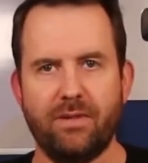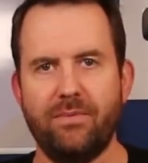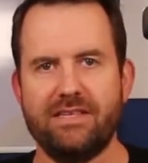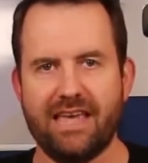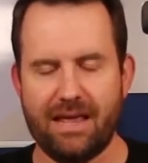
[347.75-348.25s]

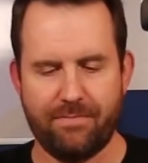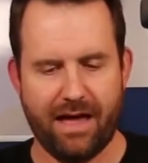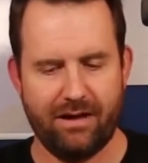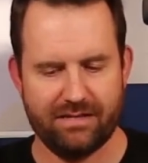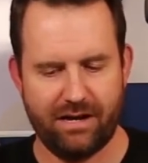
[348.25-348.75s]
Maybe it's 8
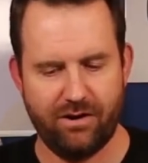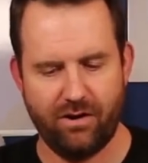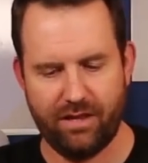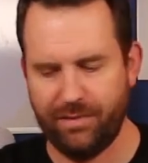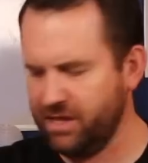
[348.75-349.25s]
pounds. I don't
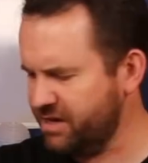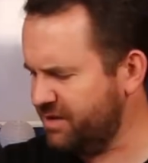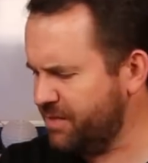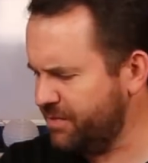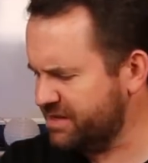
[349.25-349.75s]
know. Let me look
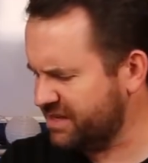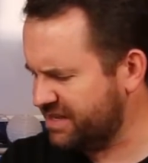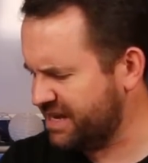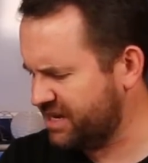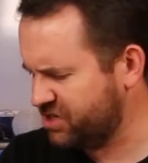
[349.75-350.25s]
at, maybe it's on the
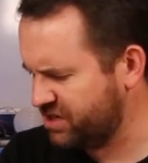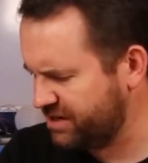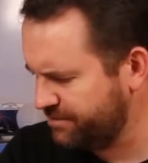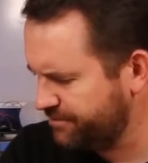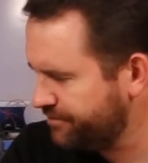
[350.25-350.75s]
data sheet.